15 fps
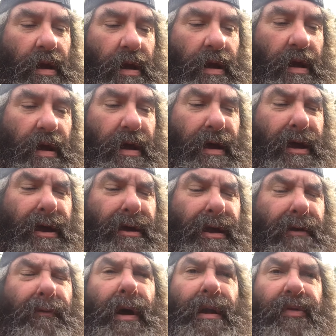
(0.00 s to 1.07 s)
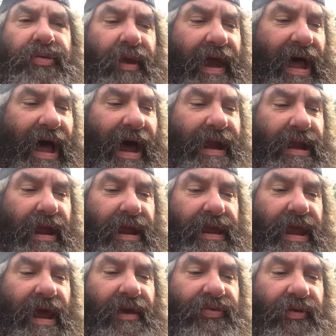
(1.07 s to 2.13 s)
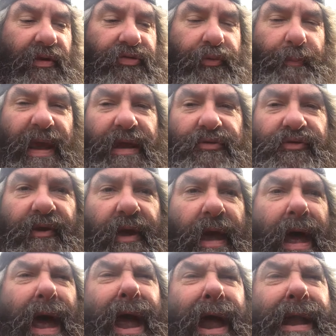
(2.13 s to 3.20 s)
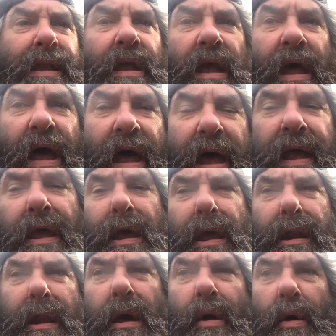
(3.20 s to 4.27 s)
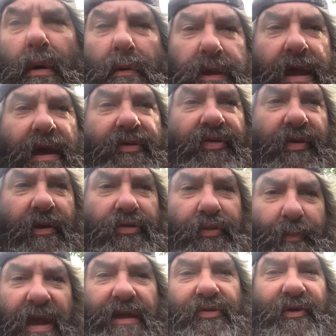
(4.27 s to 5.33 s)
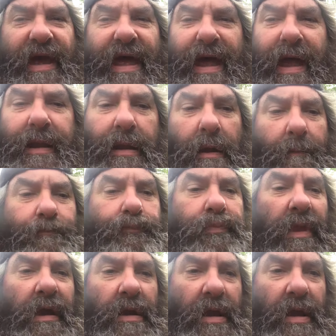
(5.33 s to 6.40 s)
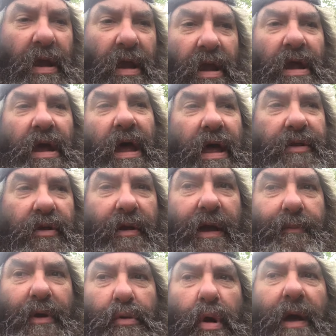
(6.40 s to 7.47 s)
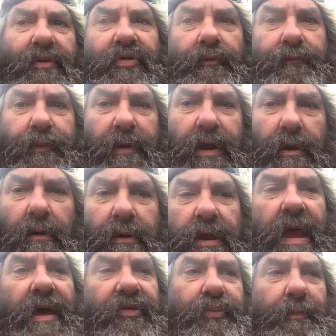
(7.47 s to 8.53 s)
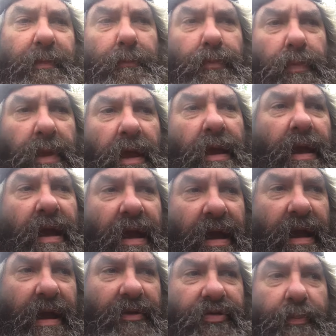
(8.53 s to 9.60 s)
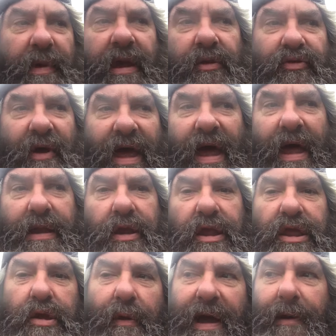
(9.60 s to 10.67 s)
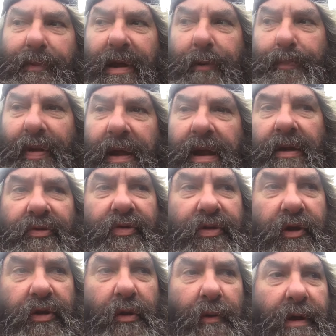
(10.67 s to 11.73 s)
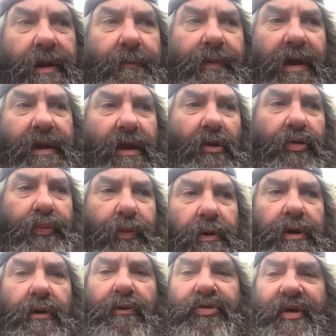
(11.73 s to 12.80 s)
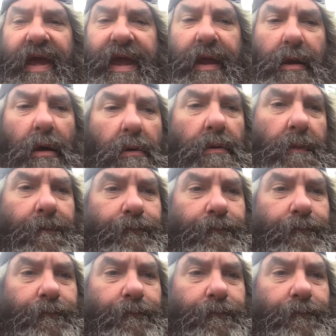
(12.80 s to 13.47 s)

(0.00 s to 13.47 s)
Uh, I want to say hi to Yes It's Me John. Hi, hello, Yes It's Me John. I do have a question for you, Yes It's Me John. Do you have any plans to do any videos for your channel?